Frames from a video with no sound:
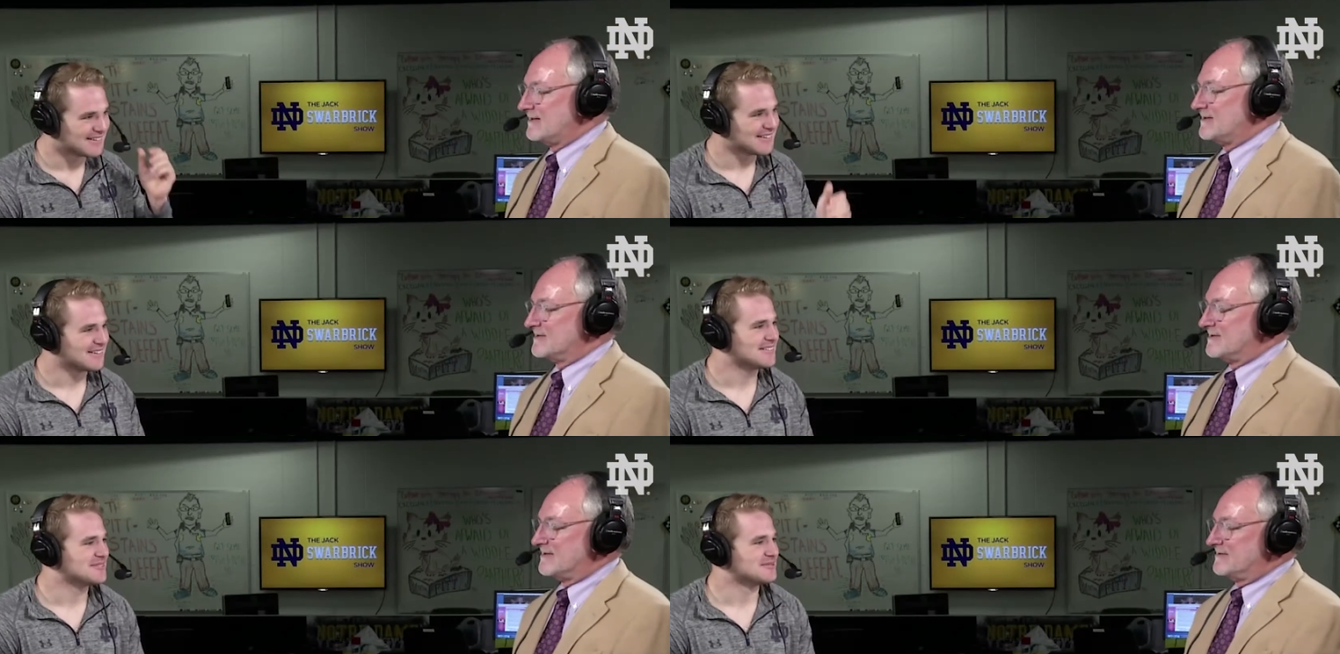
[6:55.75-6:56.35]
Speaker 1: because
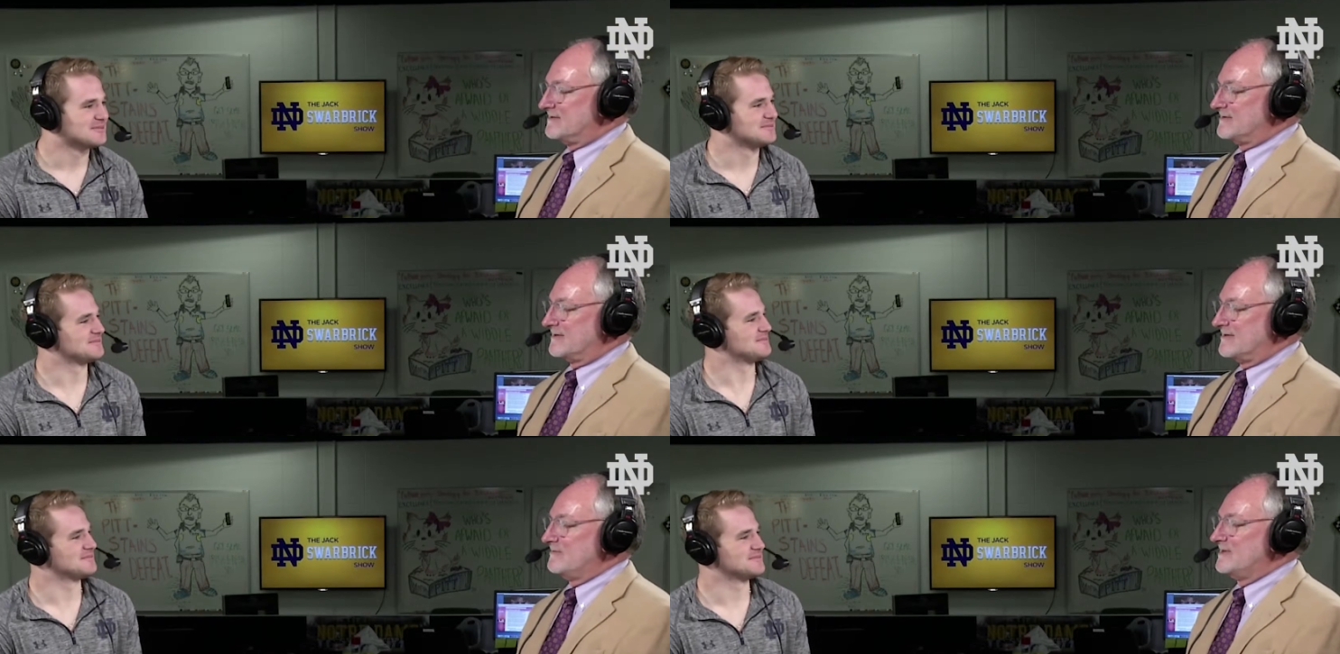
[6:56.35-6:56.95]
the the
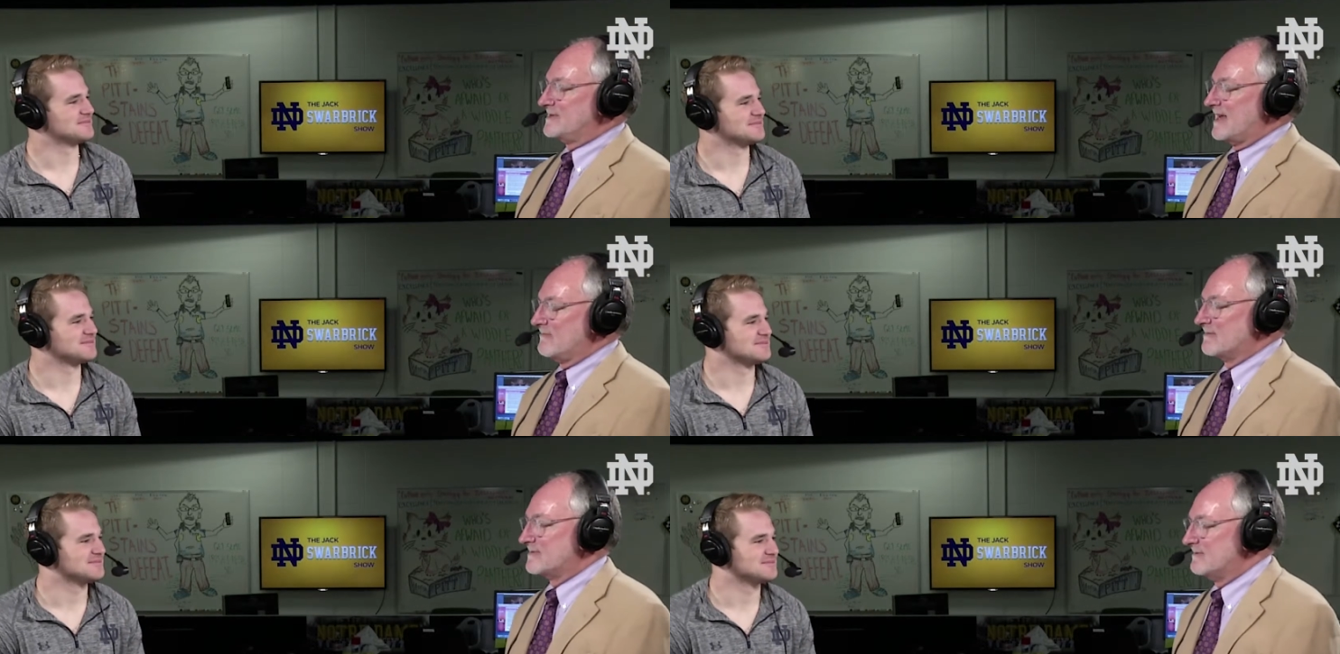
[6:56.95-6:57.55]
QBs came up
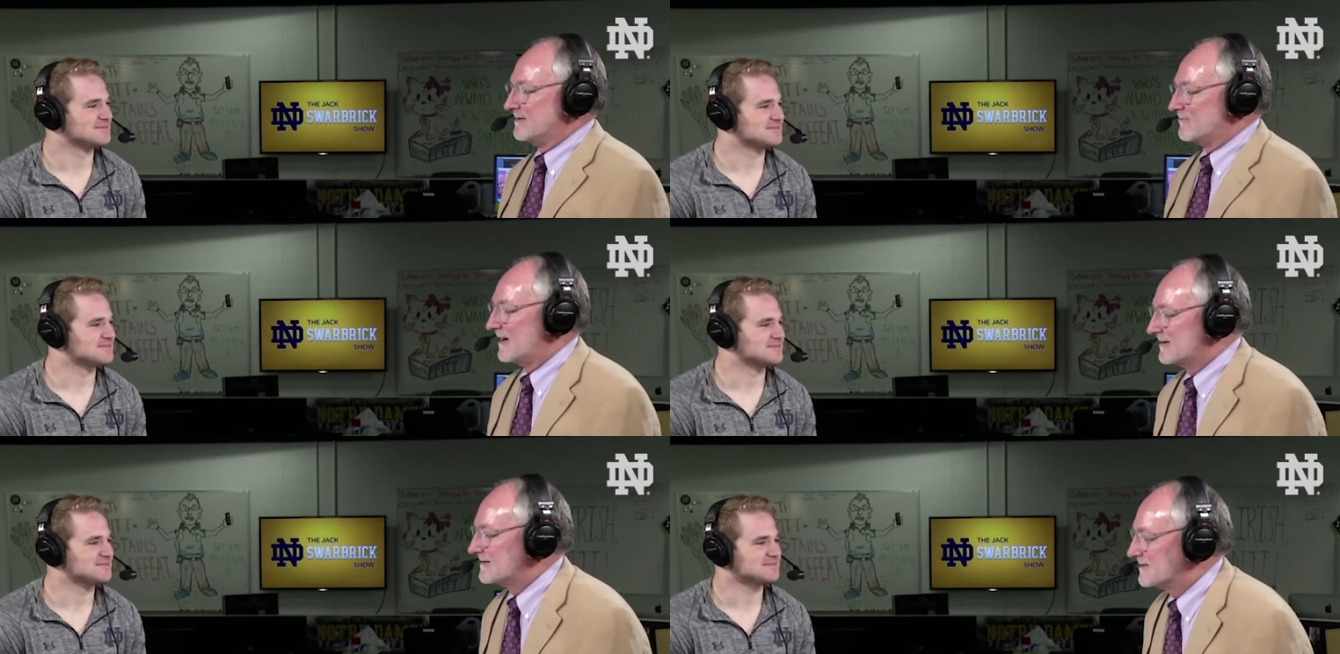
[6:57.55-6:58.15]
to me in
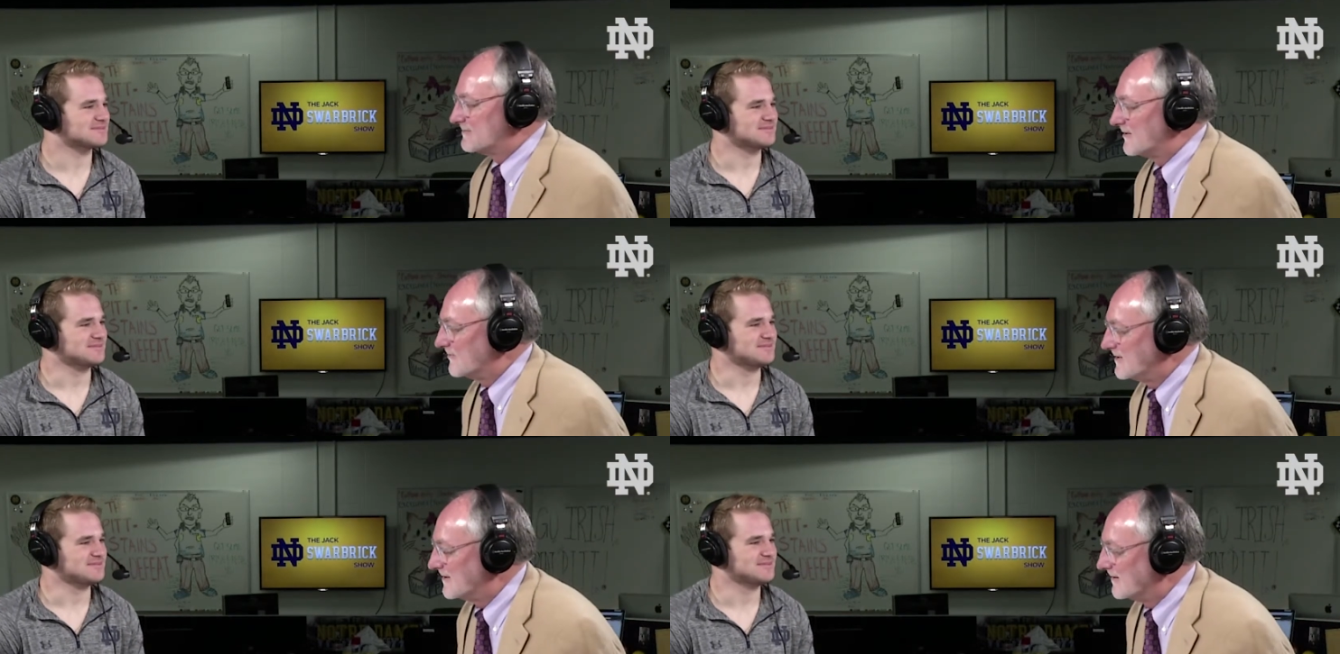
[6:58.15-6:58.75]
practice about a
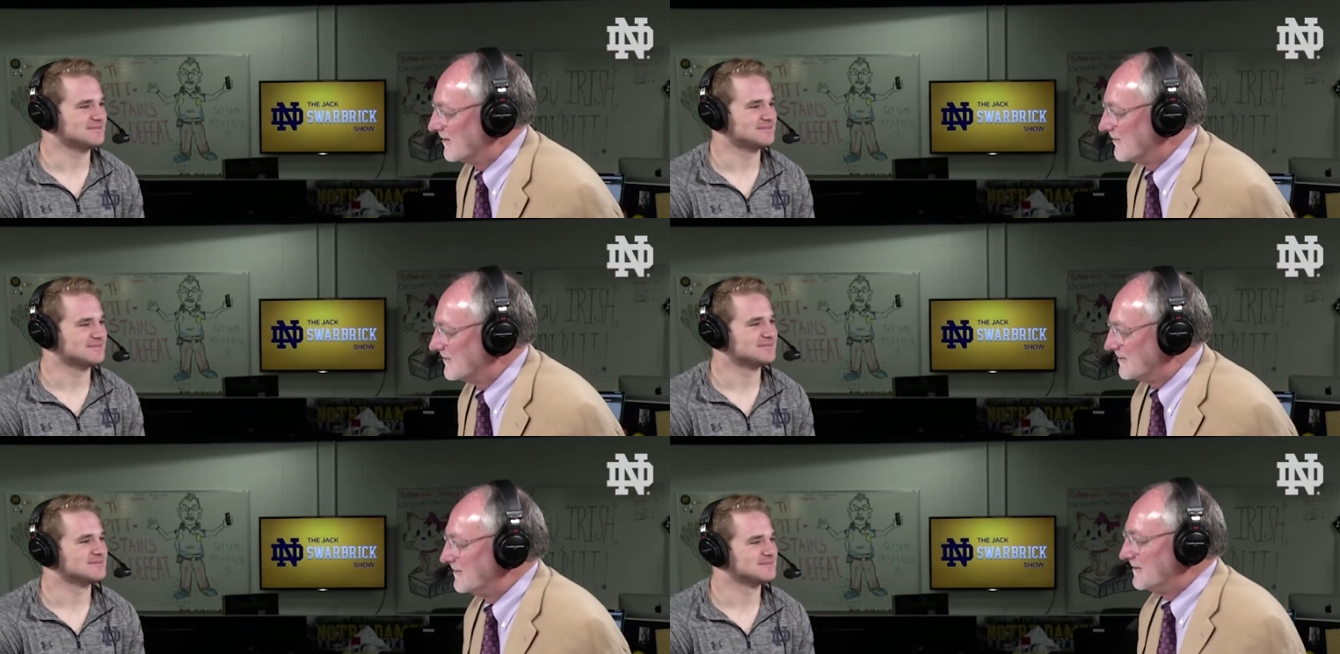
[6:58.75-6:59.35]
week ago and.
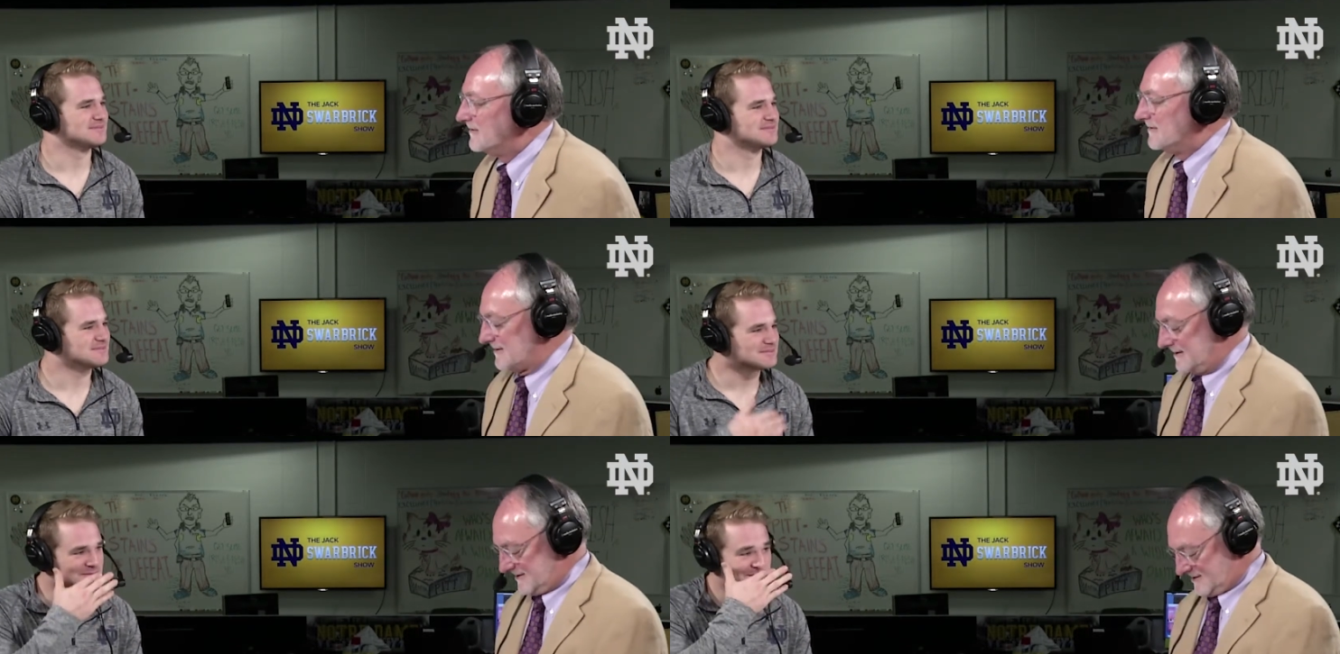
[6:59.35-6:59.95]
And
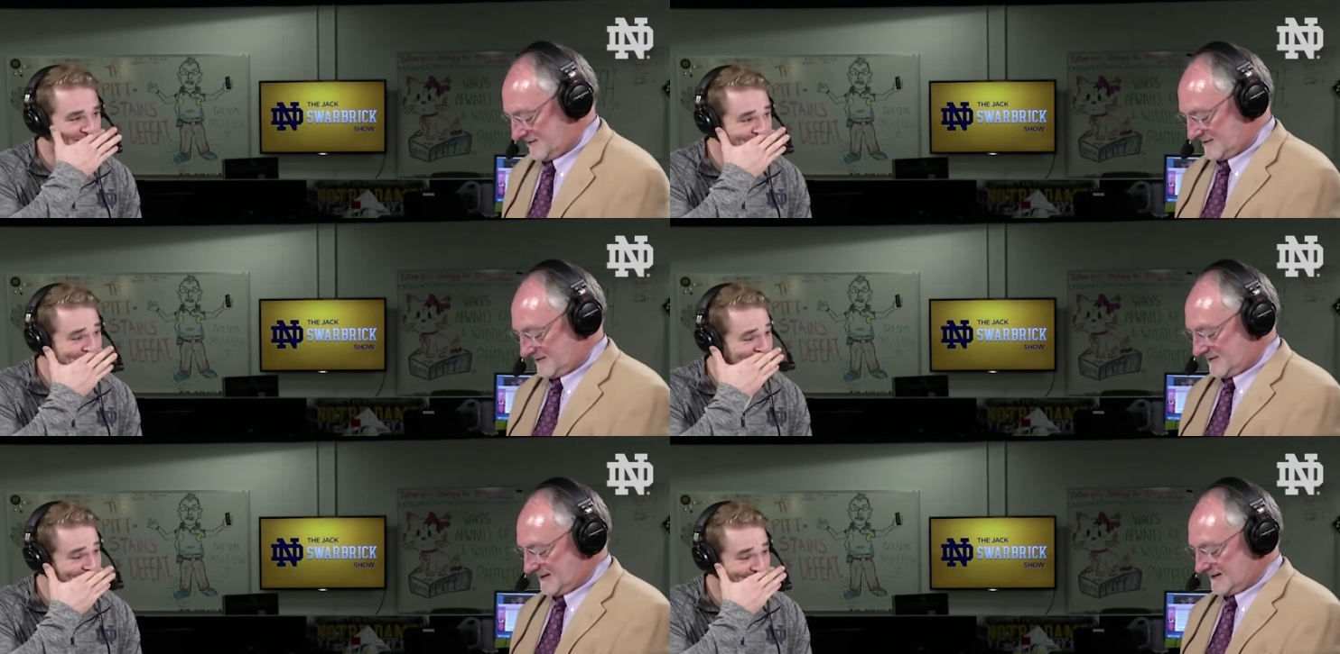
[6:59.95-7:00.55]
Deshaun
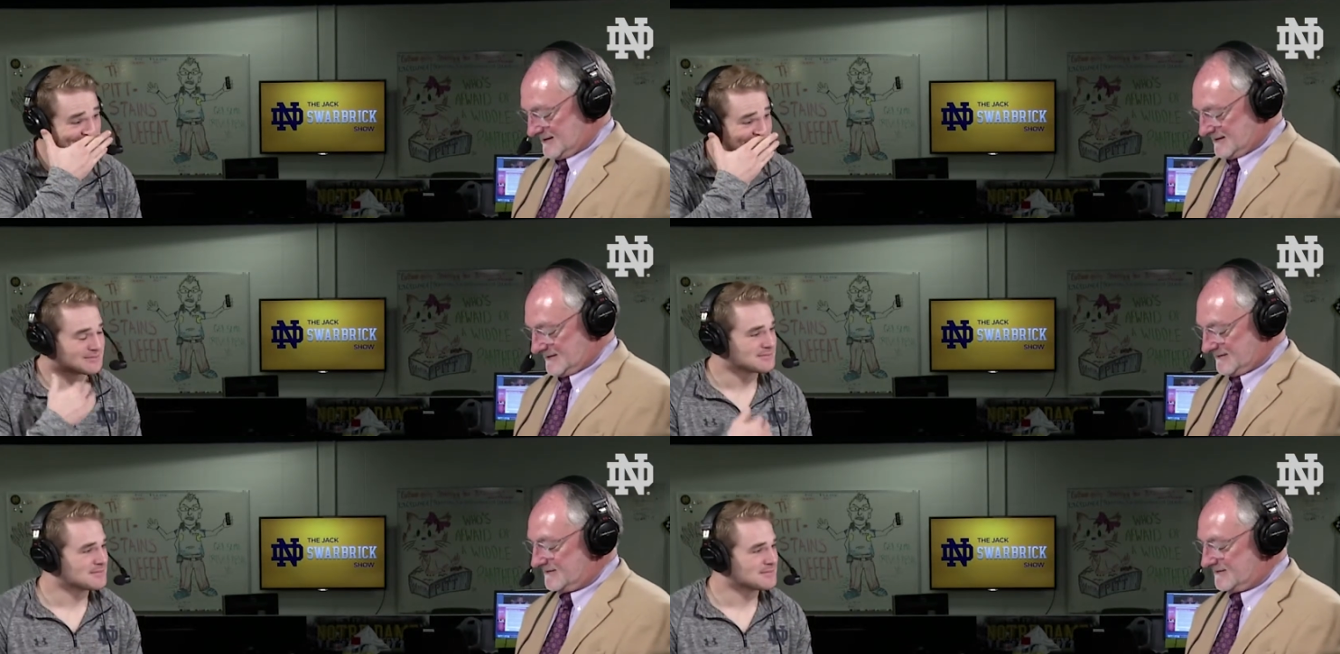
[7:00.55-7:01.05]
said, uh,